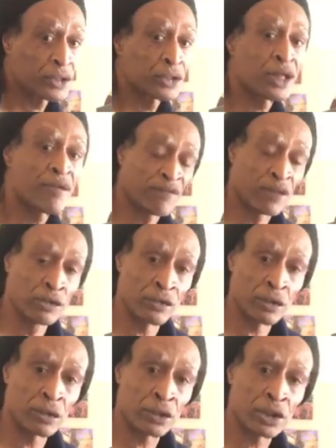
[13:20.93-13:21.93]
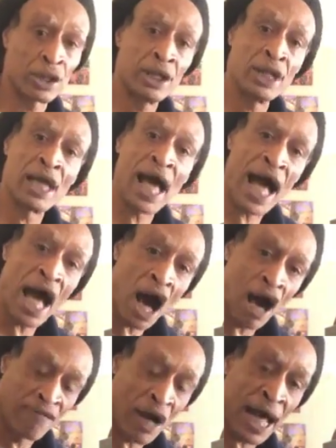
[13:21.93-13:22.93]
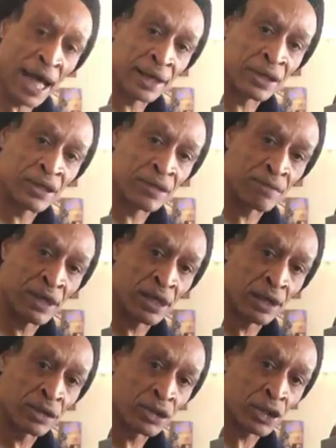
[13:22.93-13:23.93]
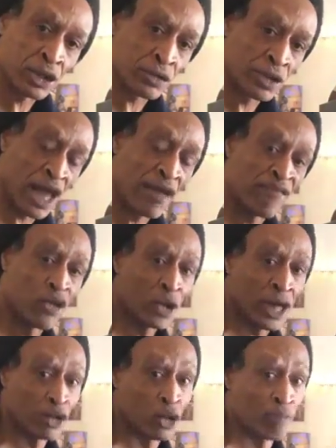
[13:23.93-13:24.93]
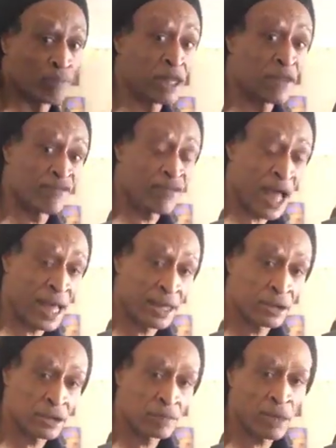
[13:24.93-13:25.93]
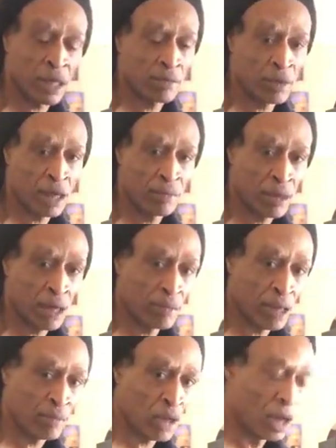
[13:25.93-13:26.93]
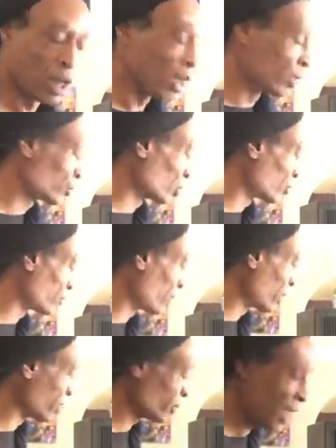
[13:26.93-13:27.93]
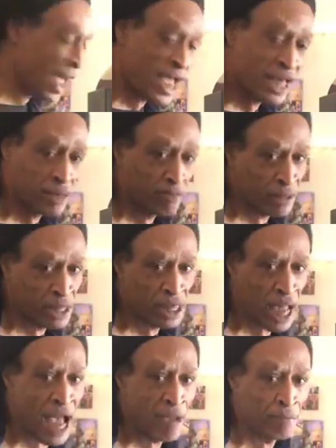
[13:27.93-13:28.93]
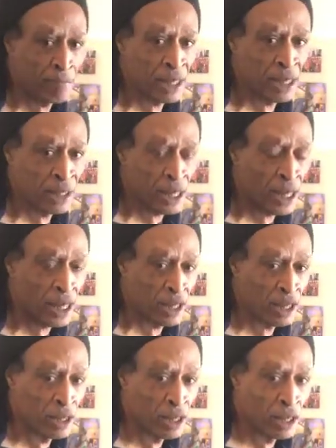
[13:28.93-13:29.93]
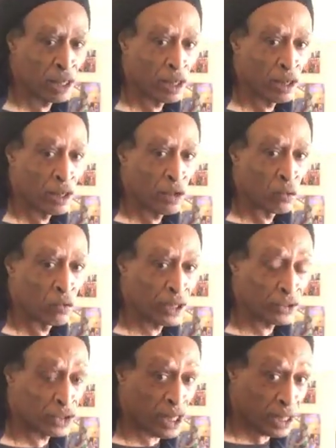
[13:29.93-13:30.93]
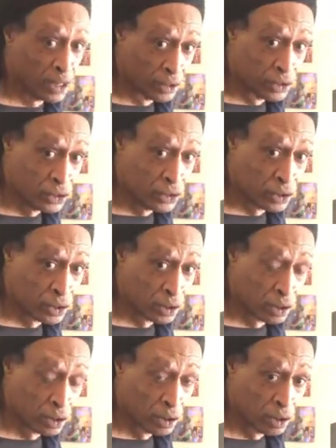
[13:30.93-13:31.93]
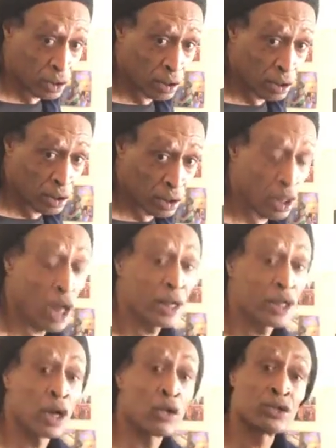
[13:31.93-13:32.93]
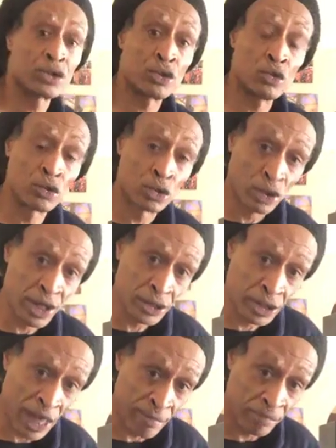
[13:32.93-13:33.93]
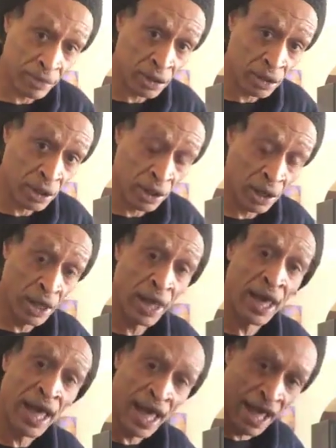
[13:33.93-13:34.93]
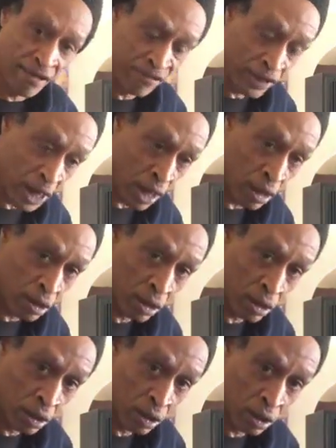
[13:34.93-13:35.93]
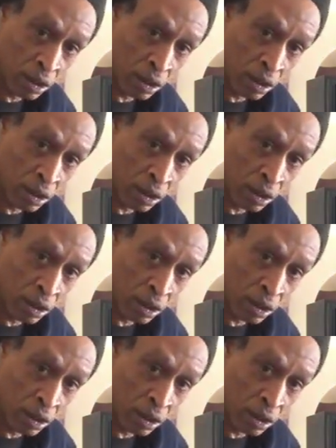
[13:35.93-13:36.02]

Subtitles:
which is different to the other active speakers, therefore they got big fans, blah blah blah blah blah. John's put an AB amp in here, which is like the old school Crest amps, heavier